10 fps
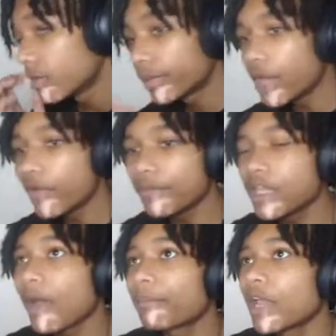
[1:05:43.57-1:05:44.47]
Play with
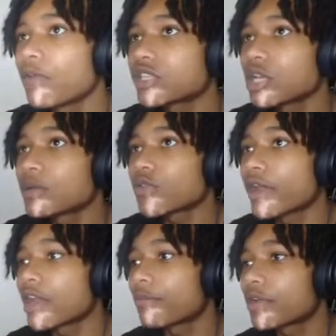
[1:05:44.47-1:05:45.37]
me. I'm playing with subs
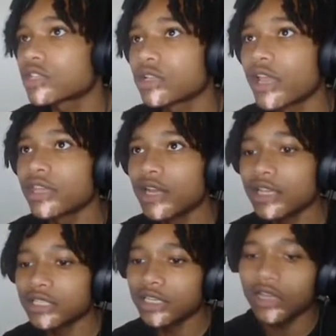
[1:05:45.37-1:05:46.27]
right now, bro. So, like, you know what
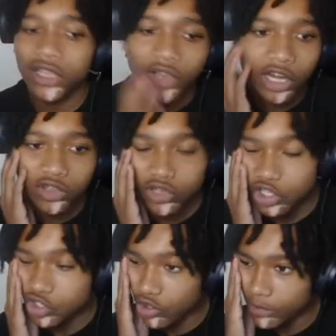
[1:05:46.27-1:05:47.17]
I'm saying? All you got to do is
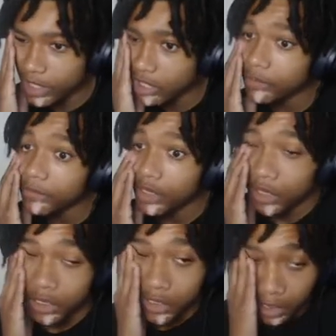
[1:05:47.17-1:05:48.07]
just join me up.
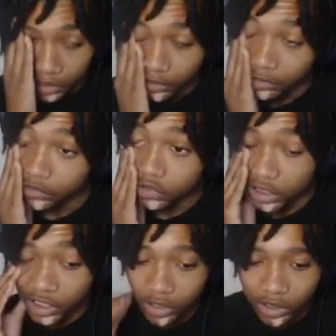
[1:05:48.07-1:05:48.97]

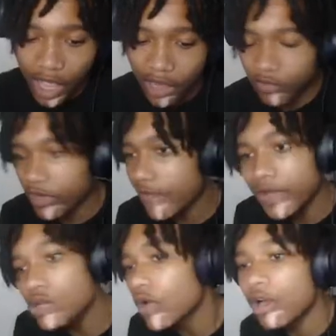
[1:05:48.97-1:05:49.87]
Center, lock, whatever
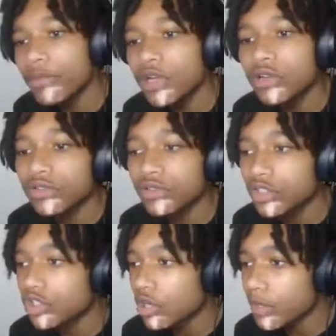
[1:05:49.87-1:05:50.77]
you are, bro.
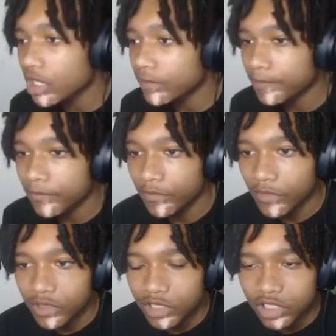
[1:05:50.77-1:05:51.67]
Just join me up.
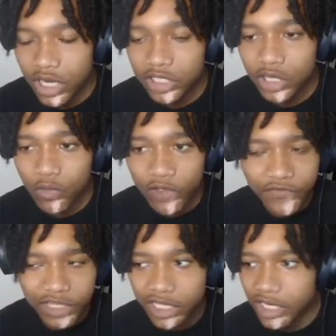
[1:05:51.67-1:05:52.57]
Shout out to the
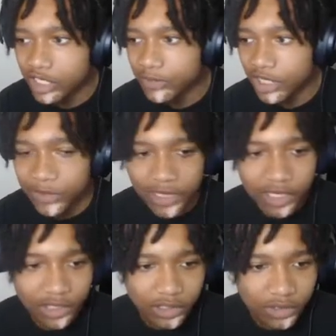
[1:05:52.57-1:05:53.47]
150 in this bitch, bro.
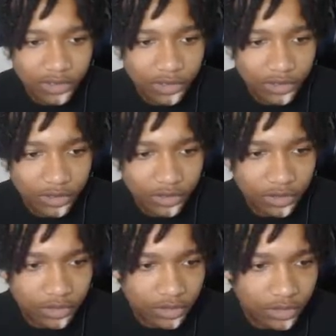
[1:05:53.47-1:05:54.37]

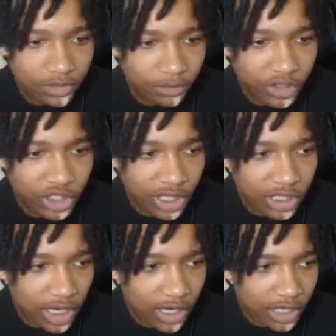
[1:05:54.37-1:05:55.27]

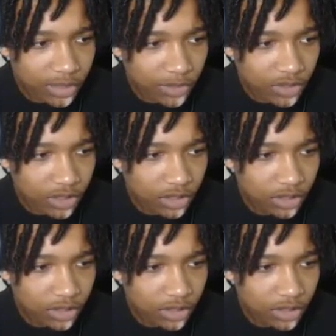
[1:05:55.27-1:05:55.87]
Appreciate y'all niggas, boy.